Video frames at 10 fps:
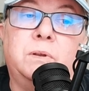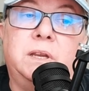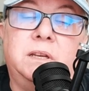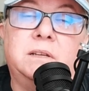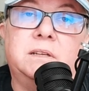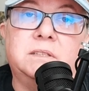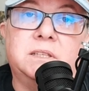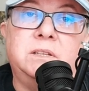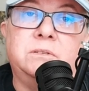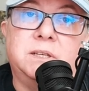need to
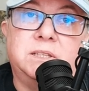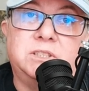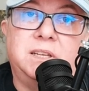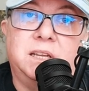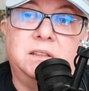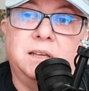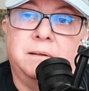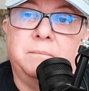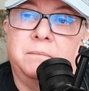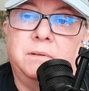continue to educate
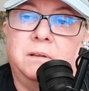them.